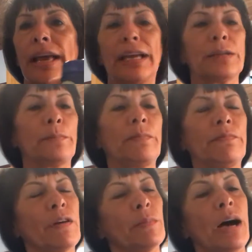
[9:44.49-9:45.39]
and it's
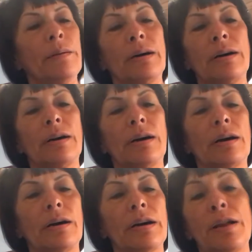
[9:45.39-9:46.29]
from
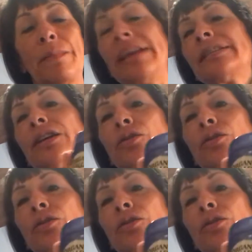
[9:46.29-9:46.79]
an amazing,